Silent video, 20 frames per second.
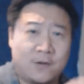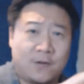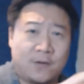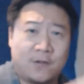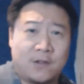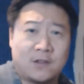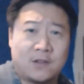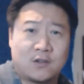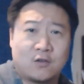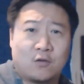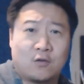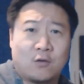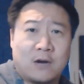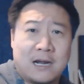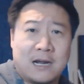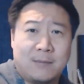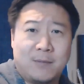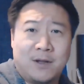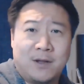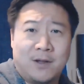That's
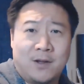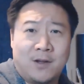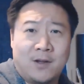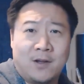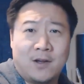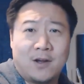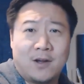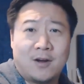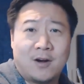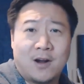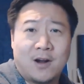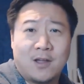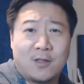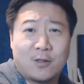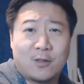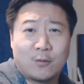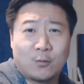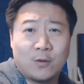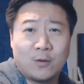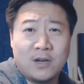crap. All right,
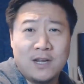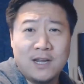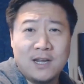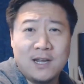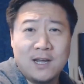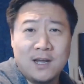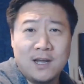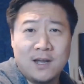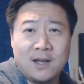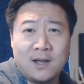3